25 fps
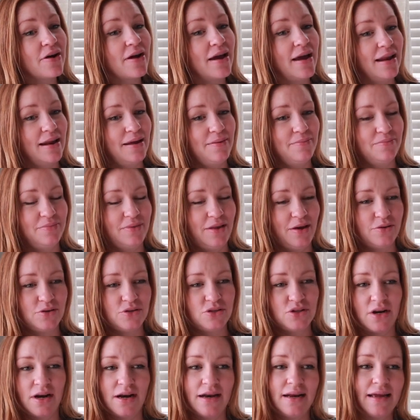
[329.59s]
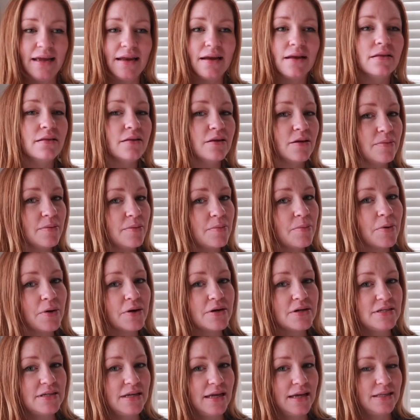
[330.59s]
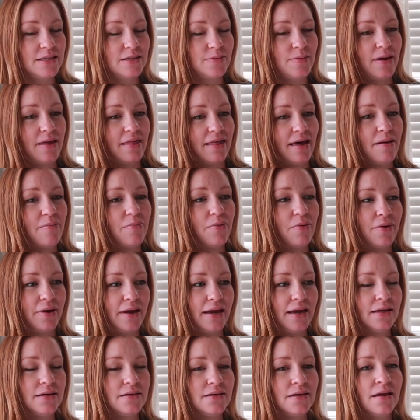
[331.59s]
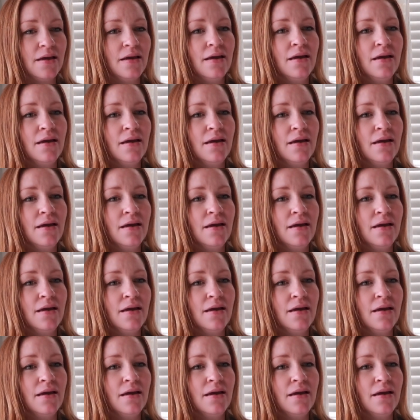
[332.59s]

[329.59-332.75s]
and they're starting to get a little bit more intense by that point.